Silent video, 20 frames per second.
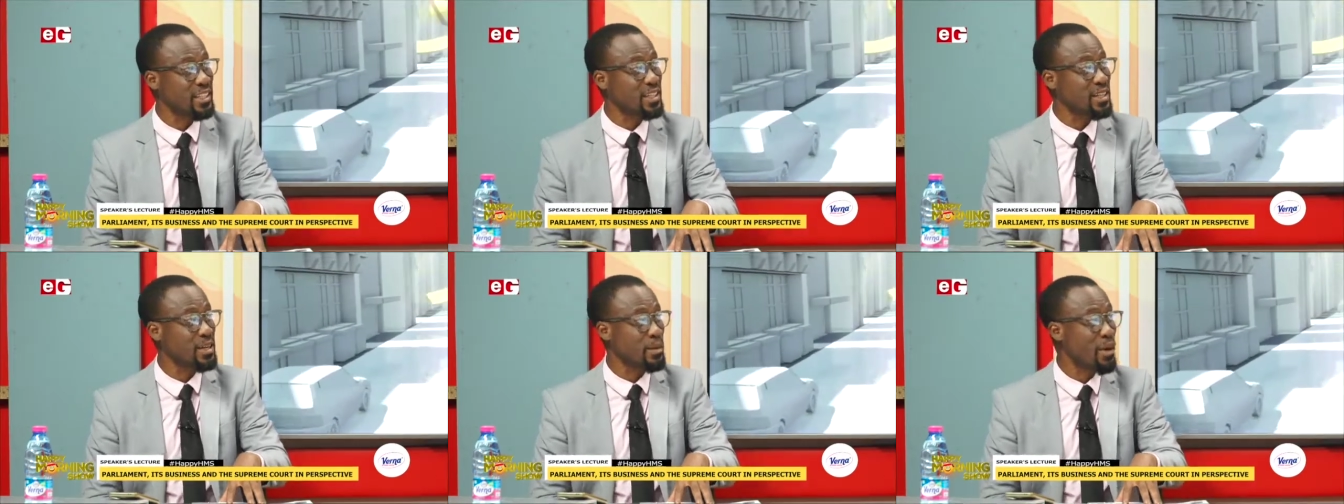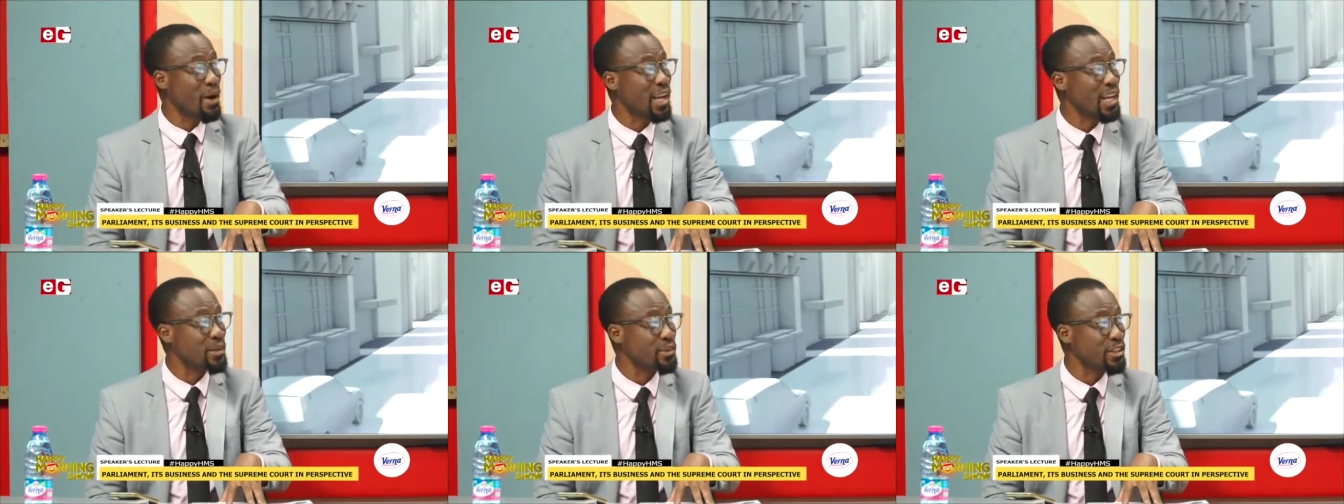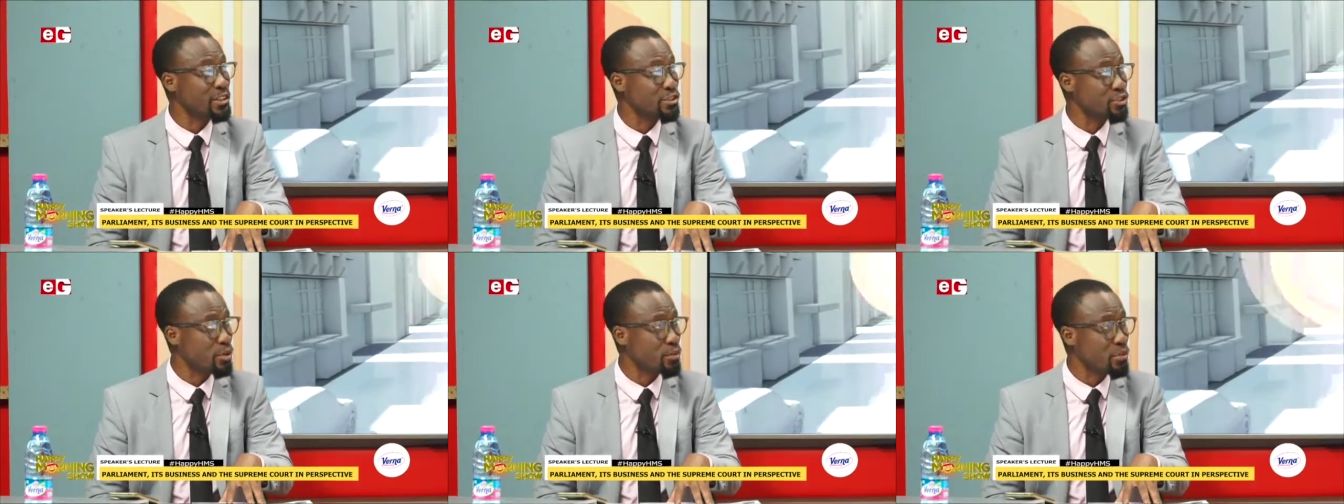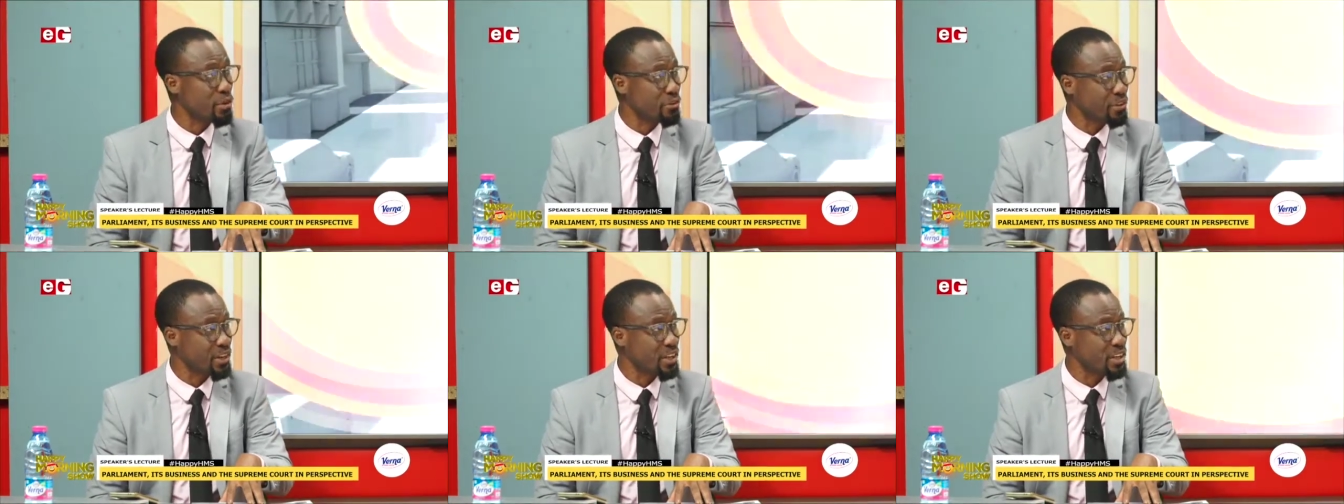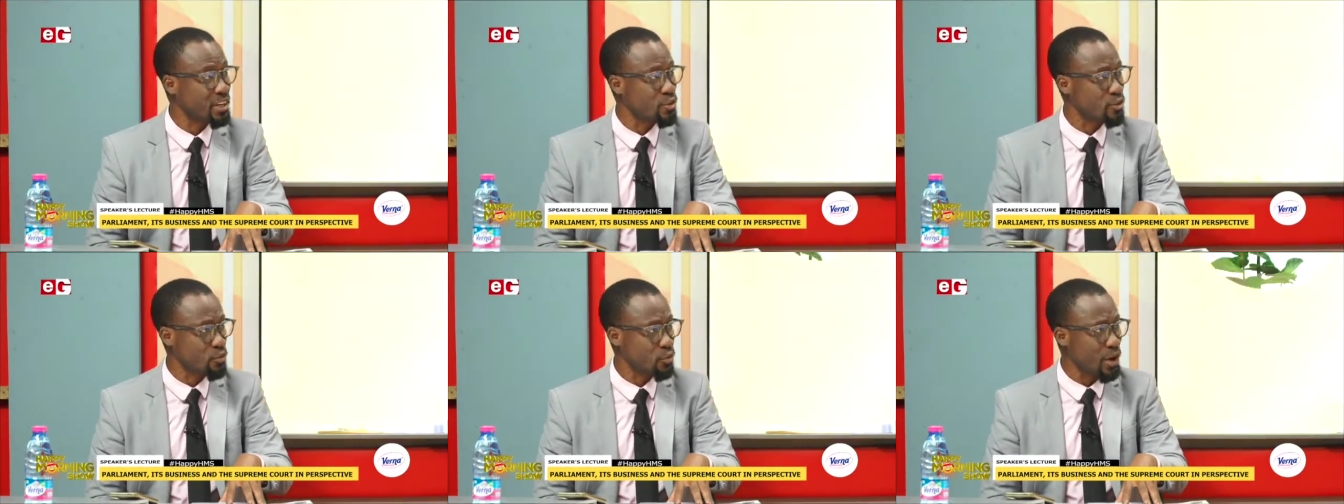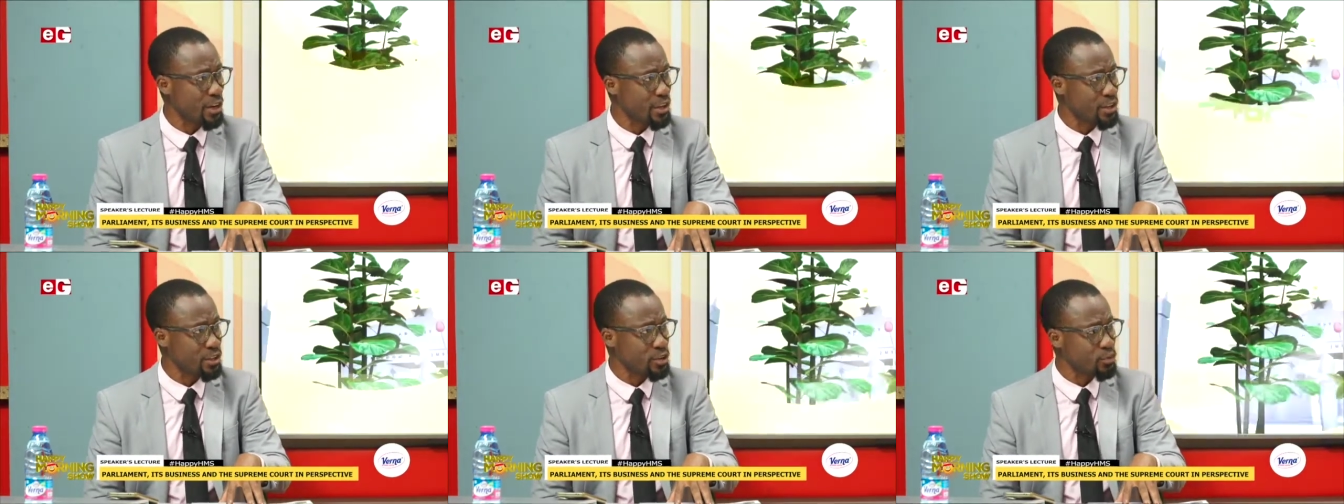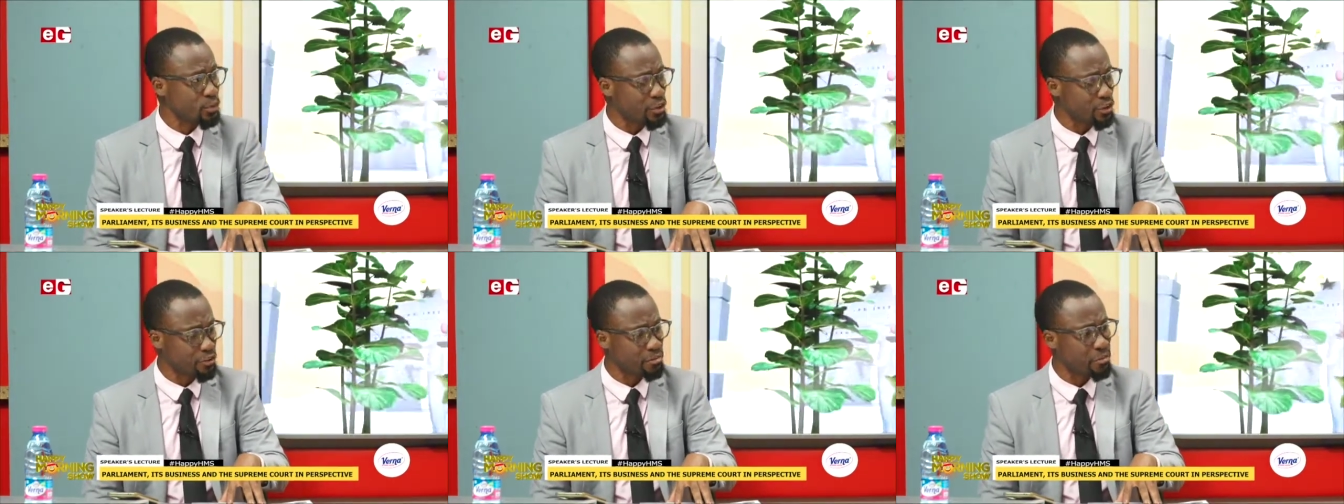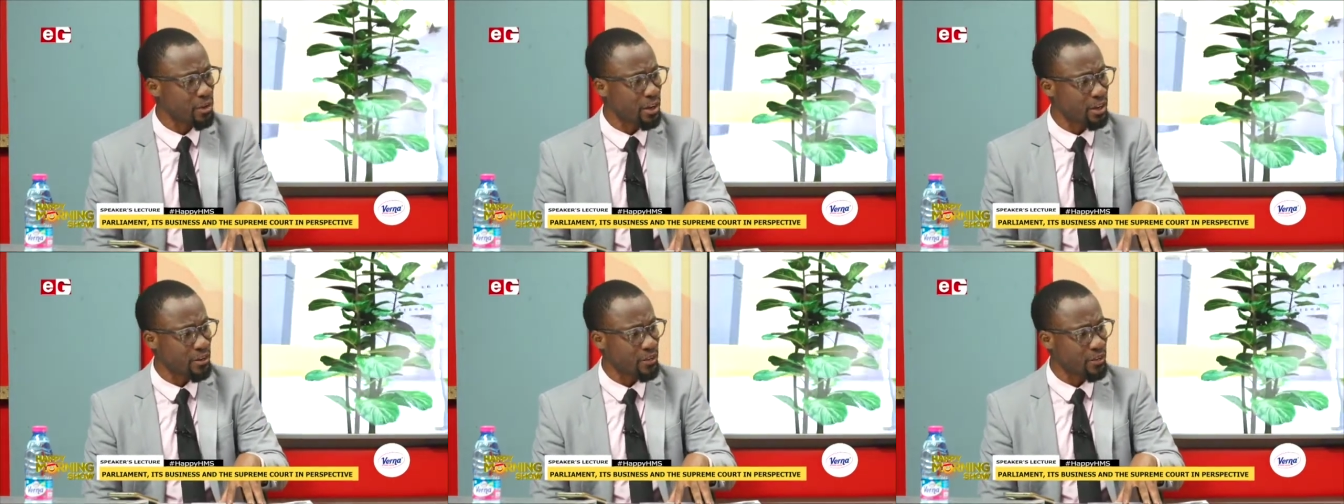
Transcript: parliament in Obashe, why in Huejuma.